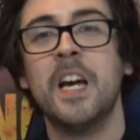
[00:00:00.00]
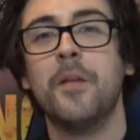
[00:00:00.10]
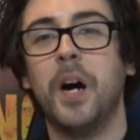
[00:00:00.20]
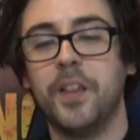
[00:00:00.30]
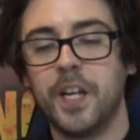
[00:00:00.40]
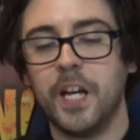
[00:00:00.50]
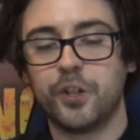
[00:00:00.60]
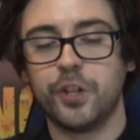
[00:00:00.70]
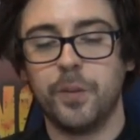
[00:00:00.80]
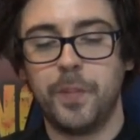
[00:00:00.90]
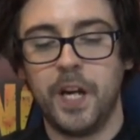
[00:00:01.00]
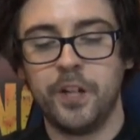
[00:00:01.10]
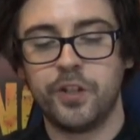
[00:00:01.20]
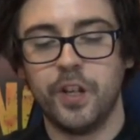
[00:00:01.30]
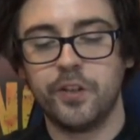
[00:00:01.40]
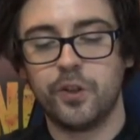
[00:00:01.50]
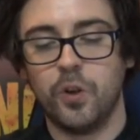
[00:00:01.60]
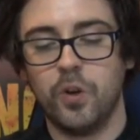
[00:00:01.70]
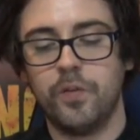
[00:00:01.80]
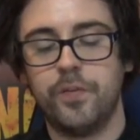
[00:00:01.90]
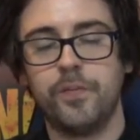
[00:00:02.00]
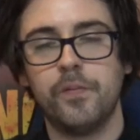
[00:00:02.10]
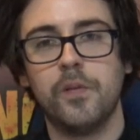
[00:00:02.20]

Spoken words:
but I think that's just a page that sort of,